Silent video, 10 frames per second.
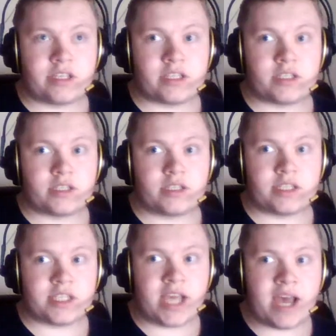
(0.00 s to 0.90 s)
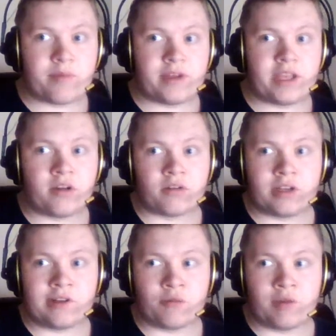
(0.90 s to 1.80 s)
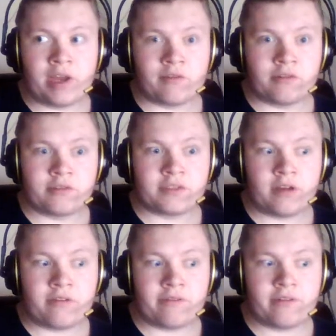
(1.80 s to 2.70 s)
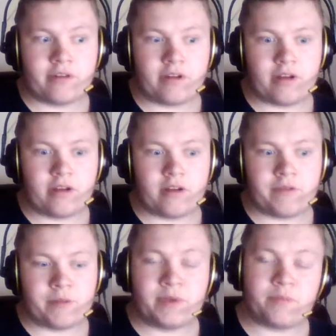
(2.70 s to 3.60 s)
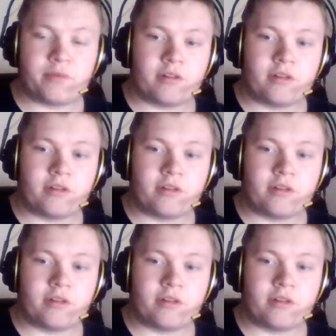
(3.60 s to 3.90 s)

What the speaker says: is happening on the low level stuff where people